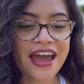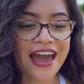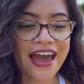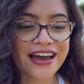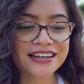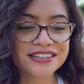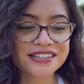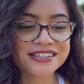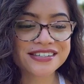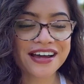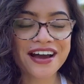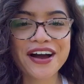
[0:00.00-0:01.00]

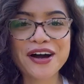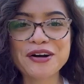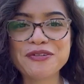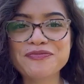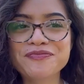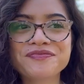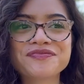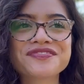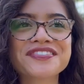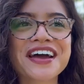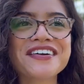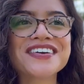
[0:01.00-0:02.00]
And I'm
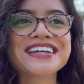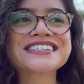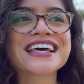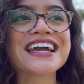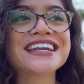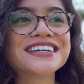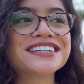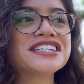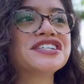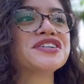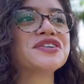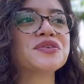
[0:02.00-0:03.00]
excited
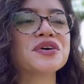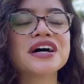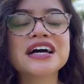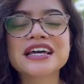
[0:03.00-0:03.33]
to